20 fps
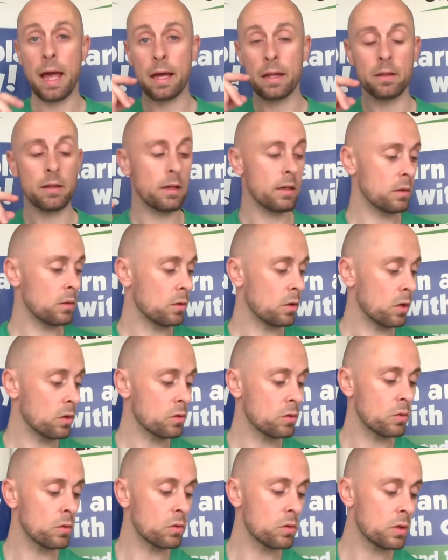and the little
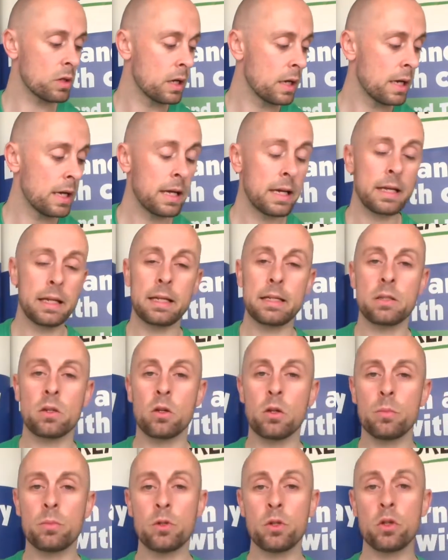nostrils.
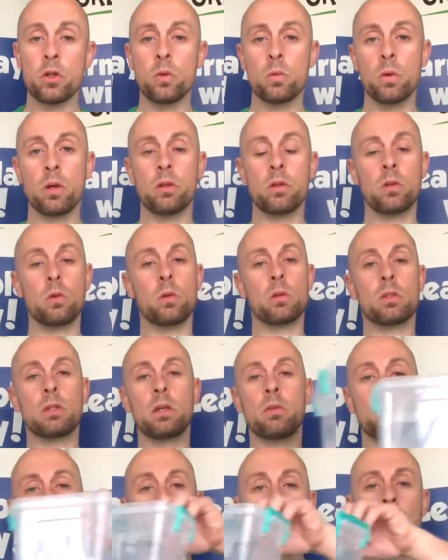It's up to you whether you want to
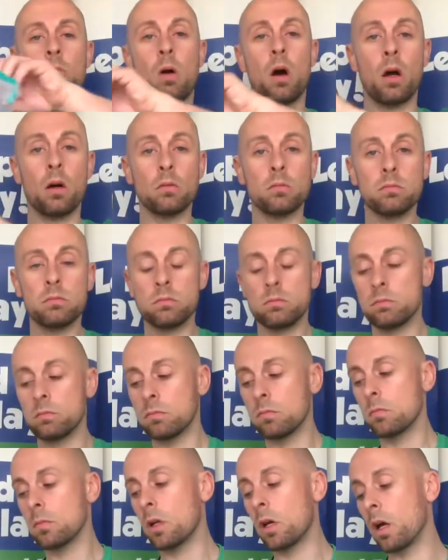give him a smile.
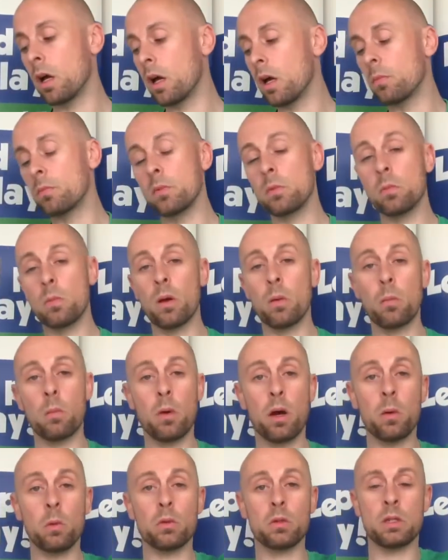You
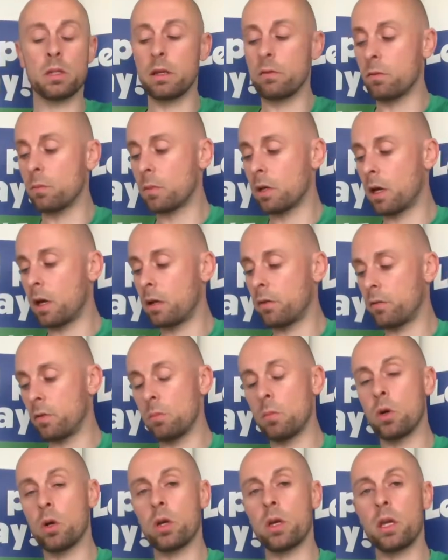might want to give him the kind of the
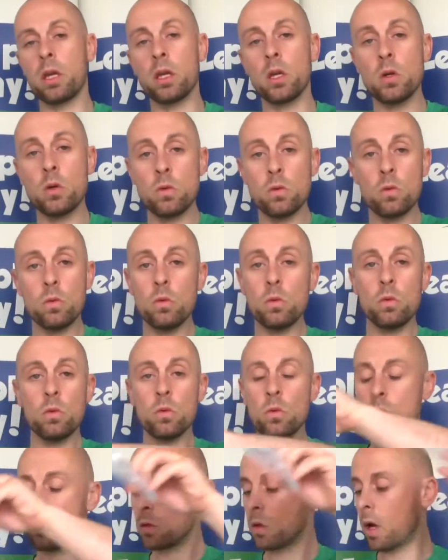monkey
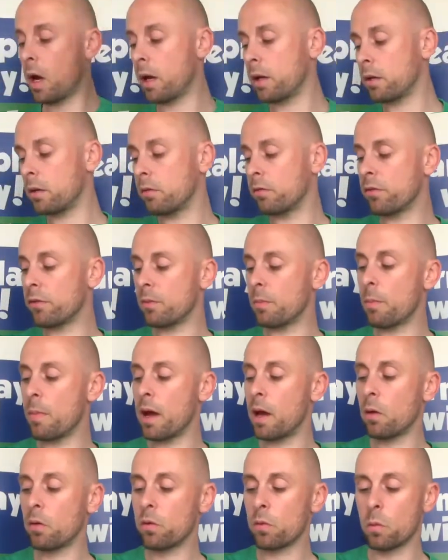kind of
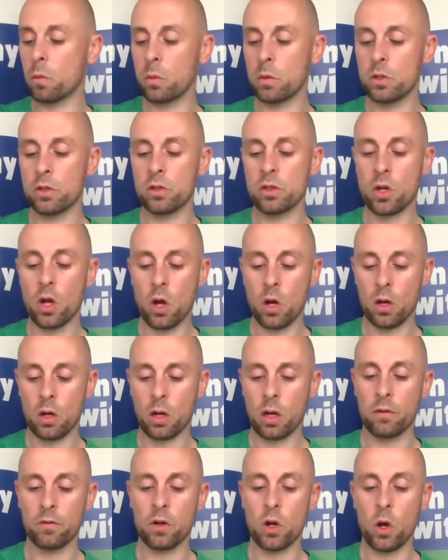mouth, which is
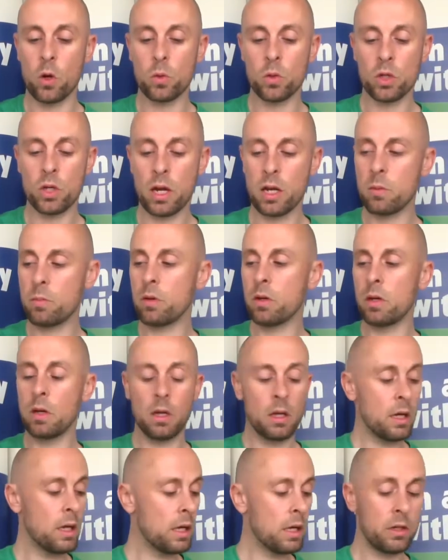kind of an O shape.
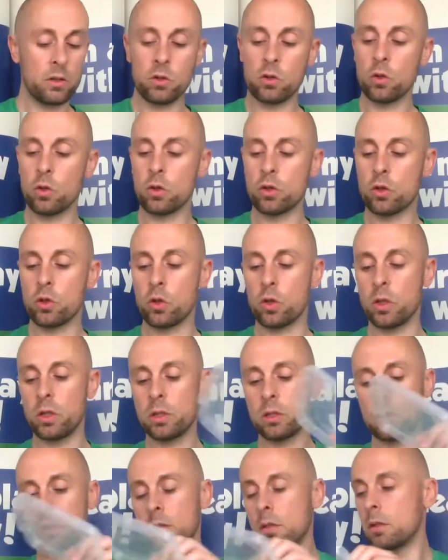It's your
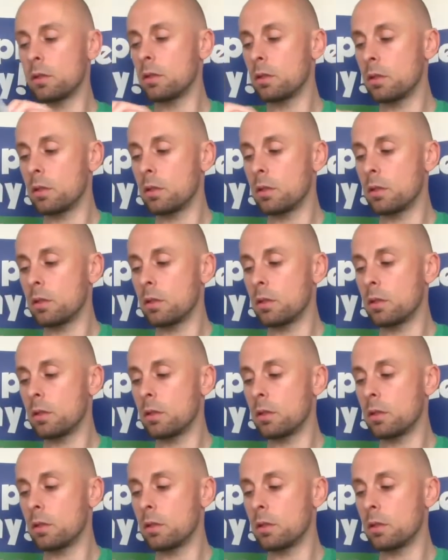choice.